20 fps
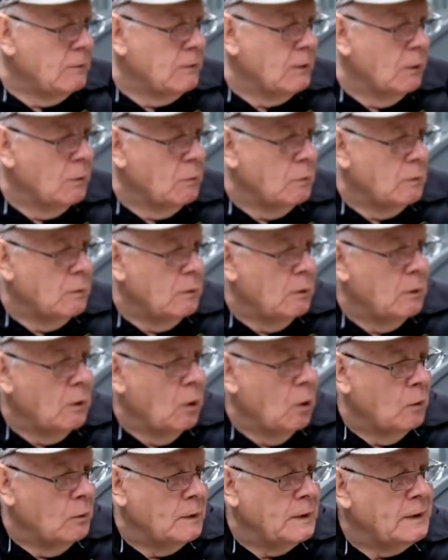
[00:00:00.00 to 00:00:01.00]
so
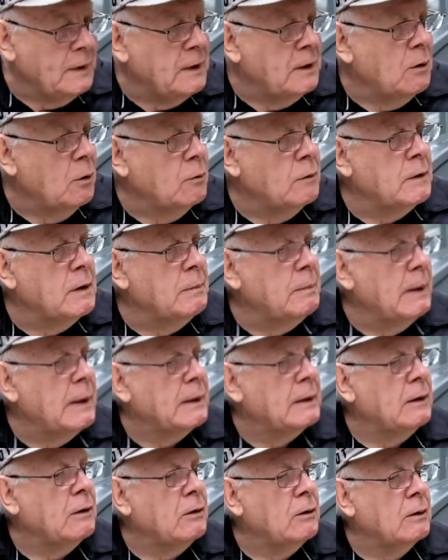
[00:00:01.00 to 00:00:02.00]
holding it over the
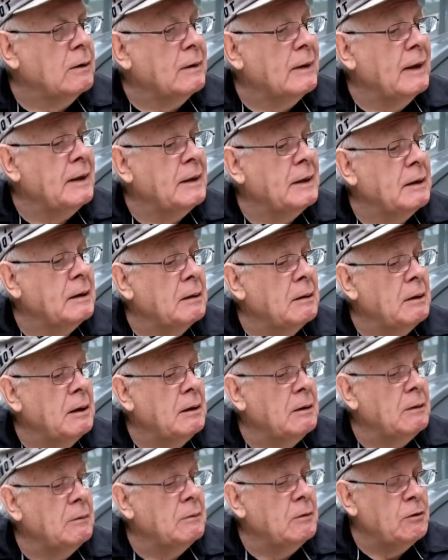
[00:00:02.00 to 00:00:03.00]
bucket, cutting,
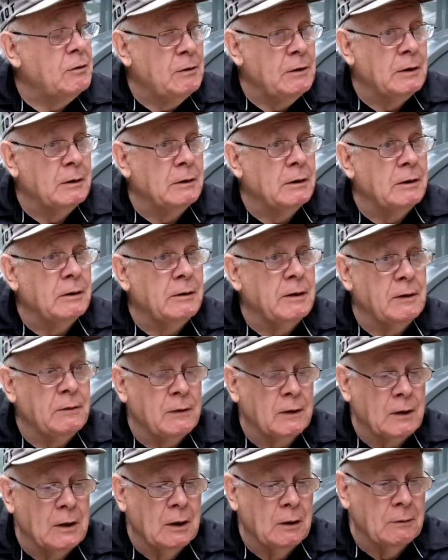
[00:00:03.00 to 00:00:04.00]
it was a little
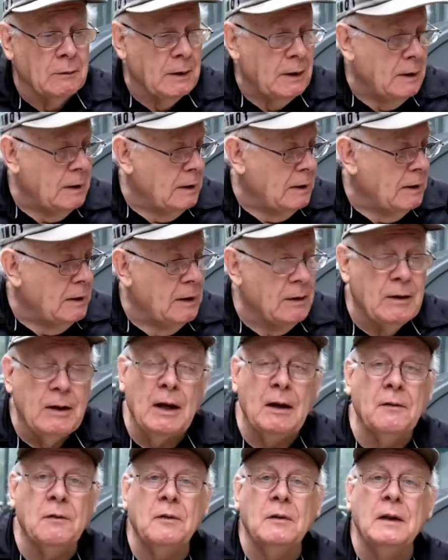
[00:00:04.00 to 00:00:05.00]
difficult. It
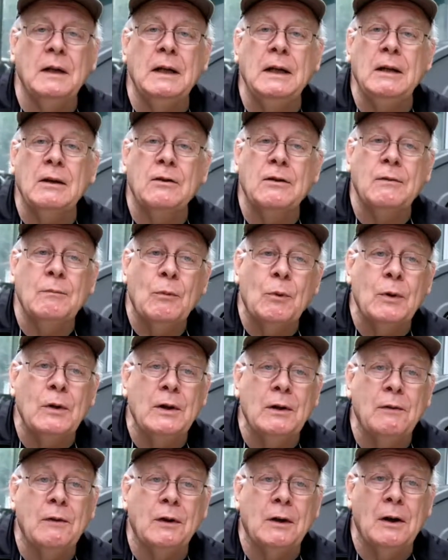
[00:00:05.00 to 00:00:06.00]
definitely is more
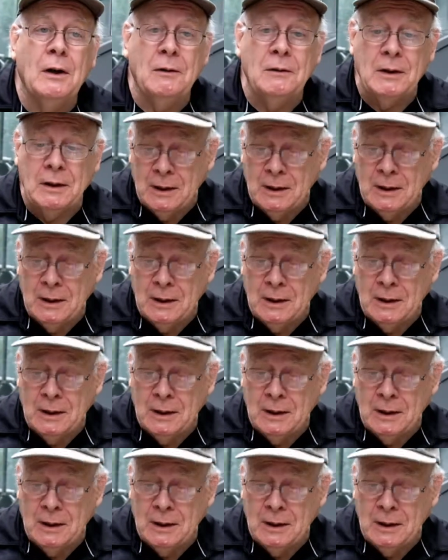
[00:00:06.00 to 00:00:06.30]
difficult to